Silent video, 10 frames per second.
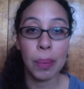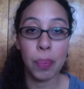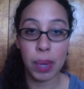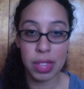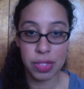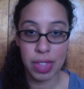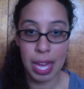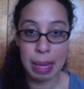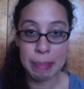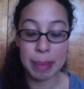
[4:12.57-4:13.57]
with
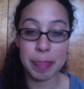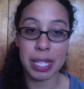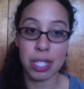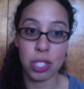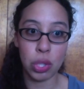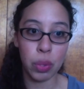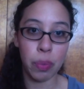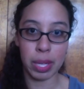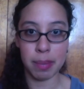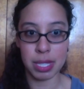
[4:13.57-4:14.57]
them because you don't
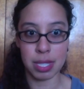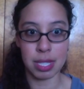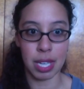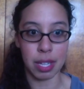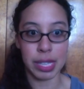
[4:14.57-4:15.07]
want to miss a sale.